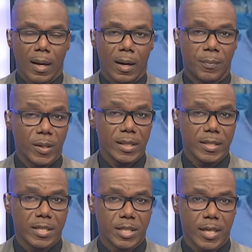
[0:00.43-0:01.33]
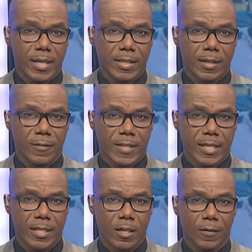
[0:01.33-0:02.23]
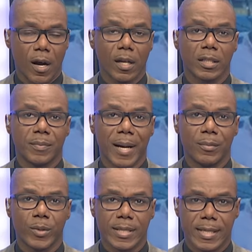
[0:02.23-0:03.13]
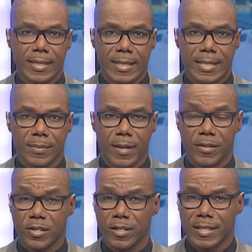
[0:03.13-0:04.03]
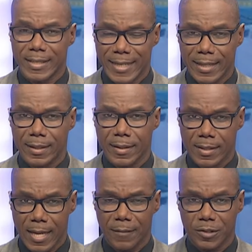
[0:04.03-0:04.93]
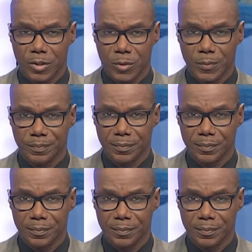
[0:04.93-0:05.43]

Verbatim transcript: A police chase in the vicinity of Holland Bamboo in St. Elizabeth turned deadly this afternoon.